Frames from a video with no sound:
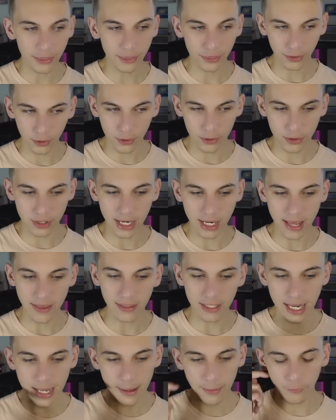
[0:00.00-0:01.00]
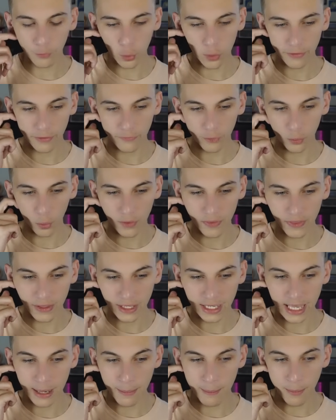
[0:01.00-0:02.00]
Thursday, the day before the 4th. Again,